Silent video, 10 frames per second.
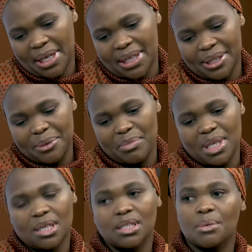
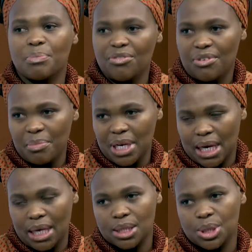Academy is a performing
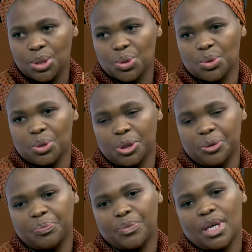arts school.
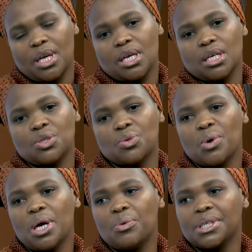It's
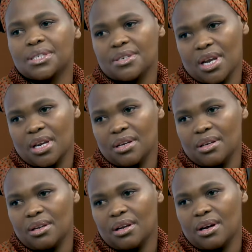where we
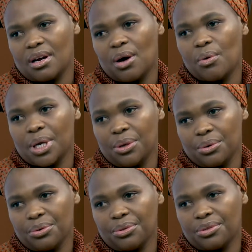train our
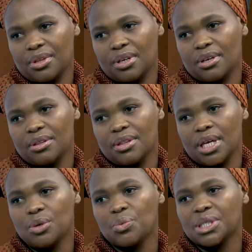youth
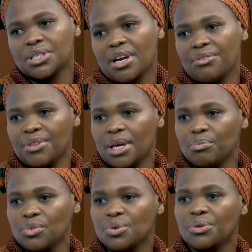then we drive
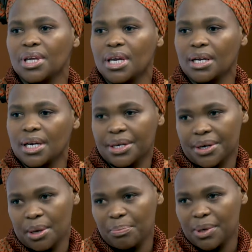them to their career